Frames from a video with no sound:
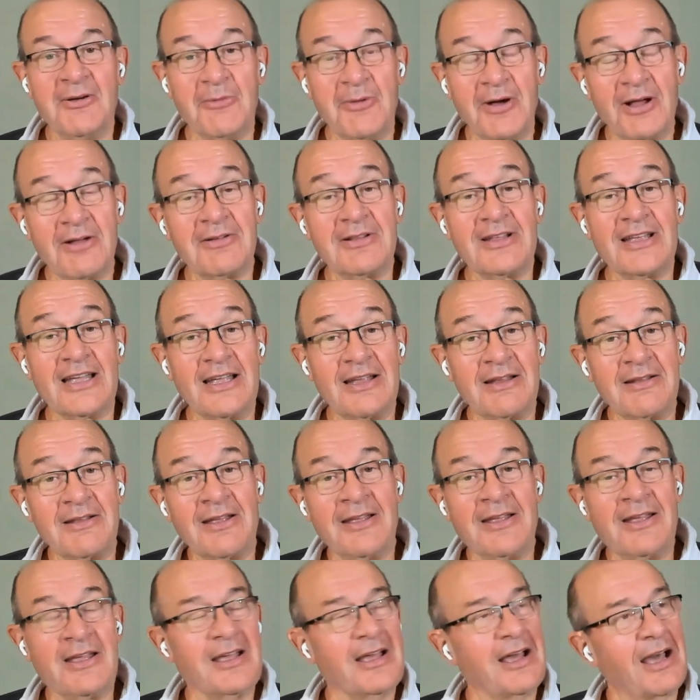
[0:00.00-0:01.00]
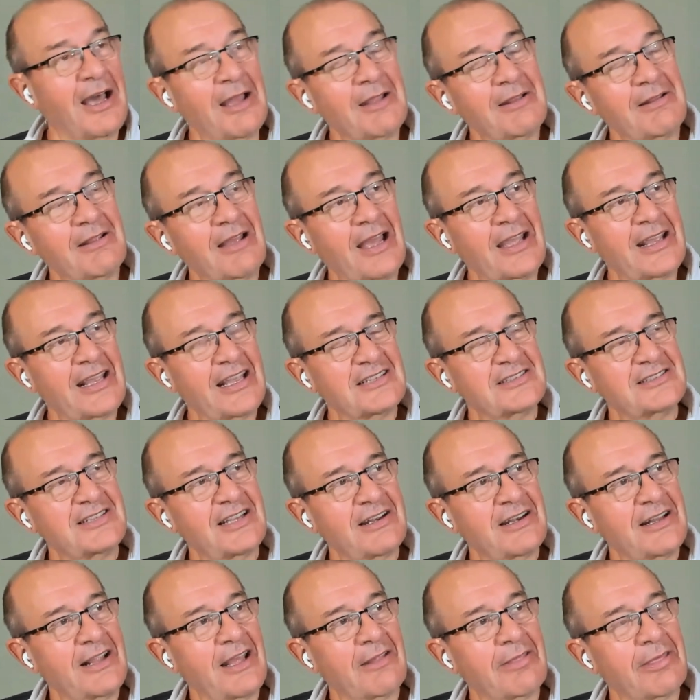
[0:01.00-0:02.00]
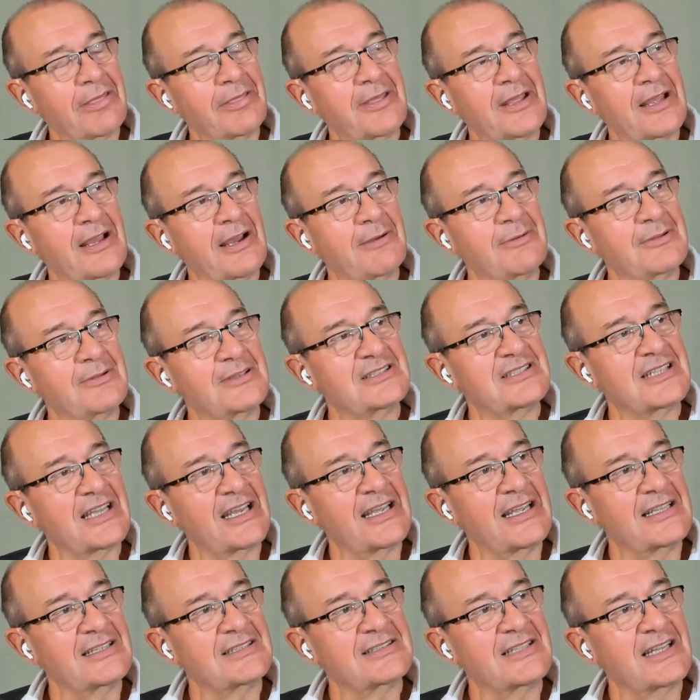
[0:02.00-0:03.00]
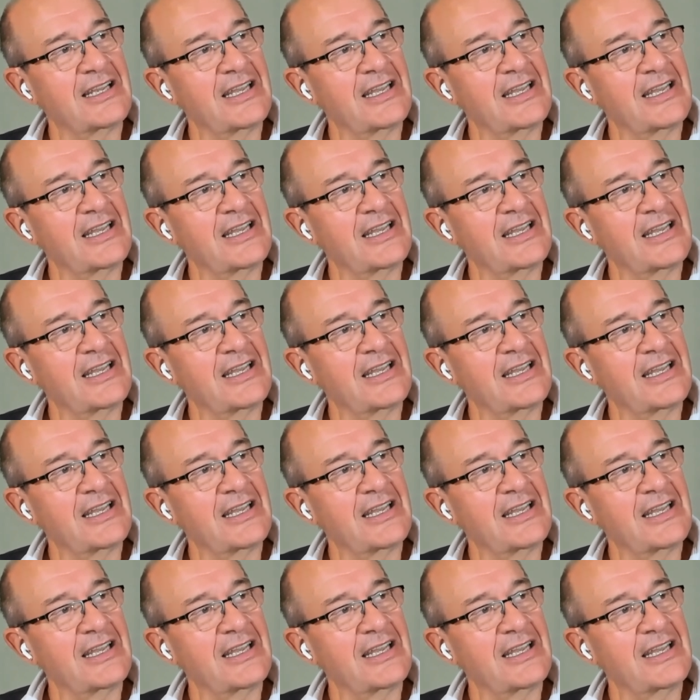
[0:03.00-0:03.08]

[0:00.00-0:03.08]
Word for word: Well, it, I I guess the only other thing I would say is